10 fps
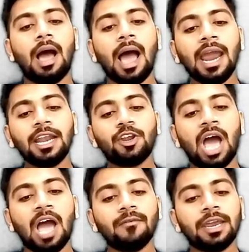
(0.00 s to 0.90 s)
And you
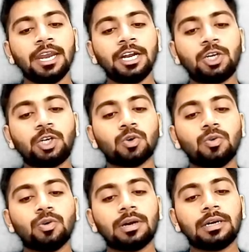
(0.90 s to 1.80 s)
have into
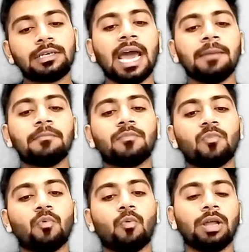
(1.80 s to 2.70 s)

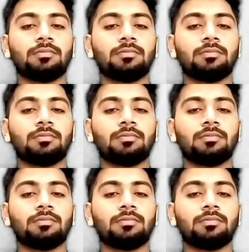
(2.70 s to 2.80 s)
time 1.